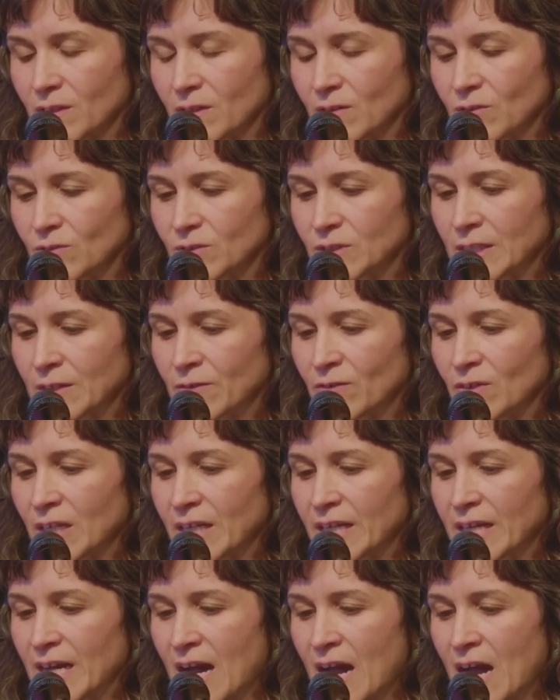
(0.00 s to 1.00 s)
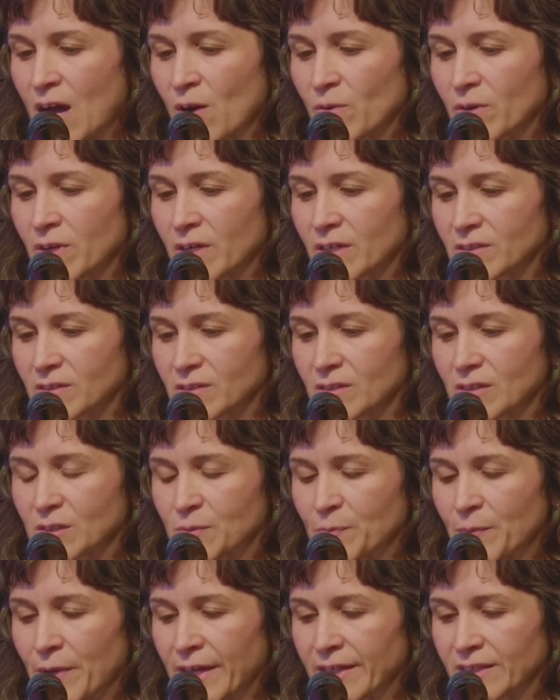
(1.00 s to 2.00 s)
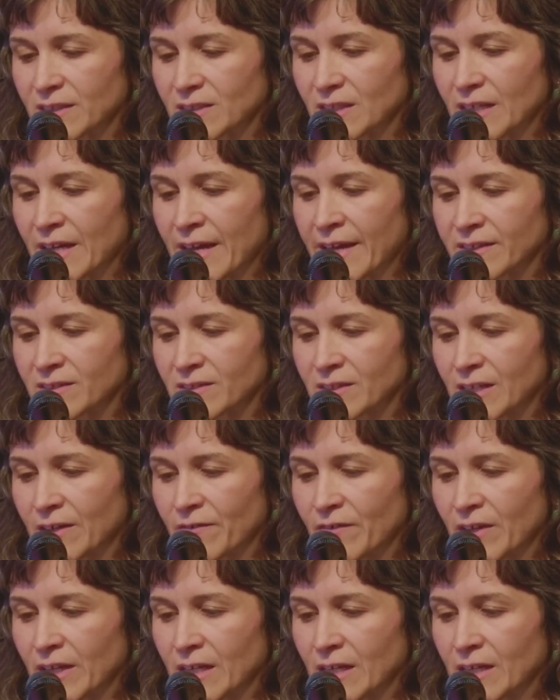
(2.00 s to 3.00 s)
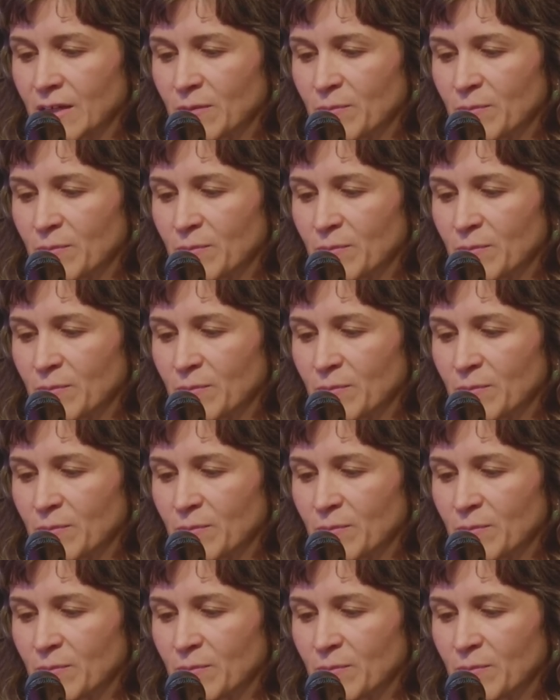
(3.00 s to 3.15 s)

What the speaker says: Notevoli hours spent excavating